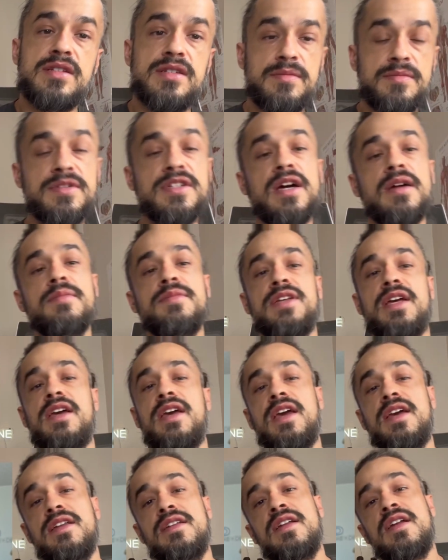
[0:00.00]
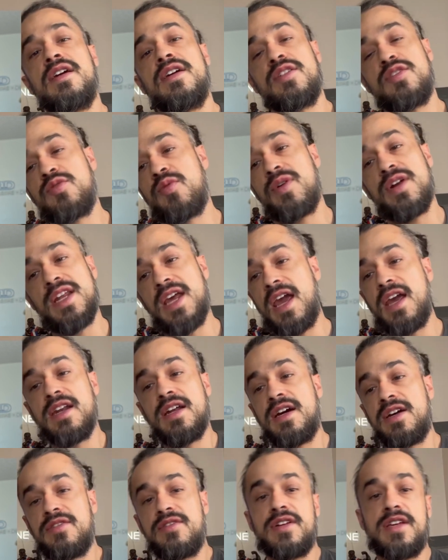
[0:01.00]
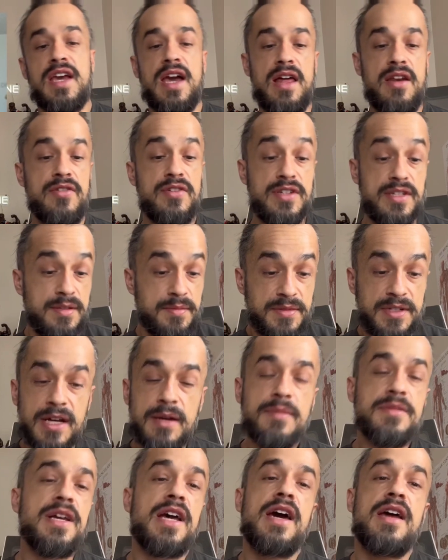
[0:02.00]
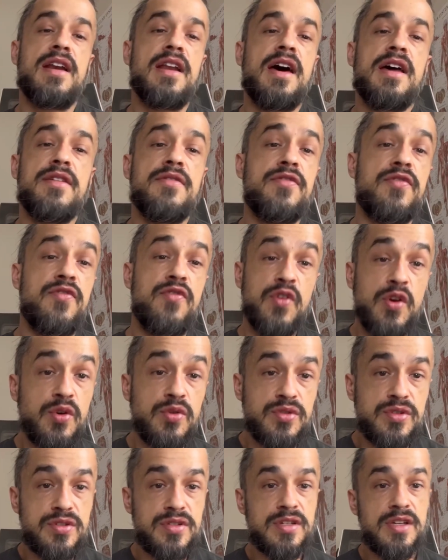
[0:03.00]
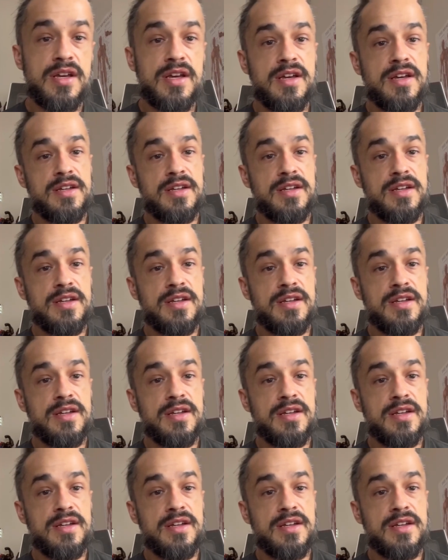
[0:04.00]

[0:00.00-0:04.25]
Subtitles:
sometimes I ate 2,800 calories, sometimes I had a lot of fruits,